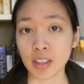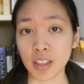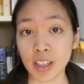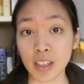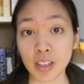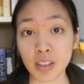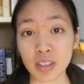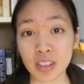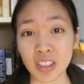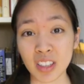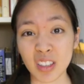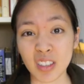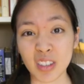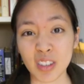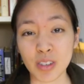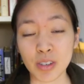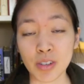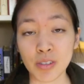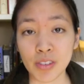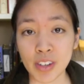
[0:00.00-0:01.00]
And also
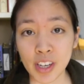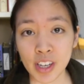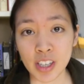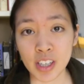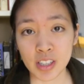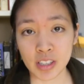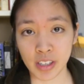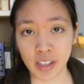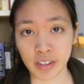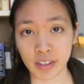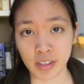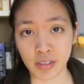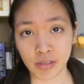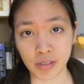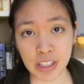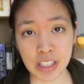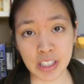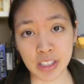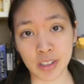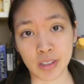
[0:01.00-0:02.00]
there were various other
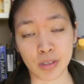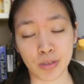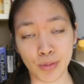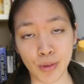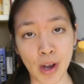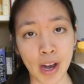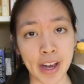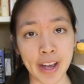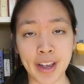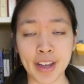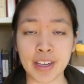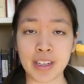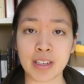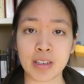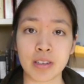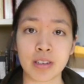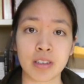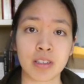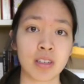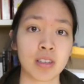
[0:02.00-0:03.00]
reasons why I
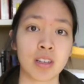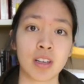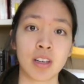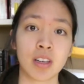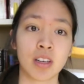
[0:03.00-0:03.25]
didn't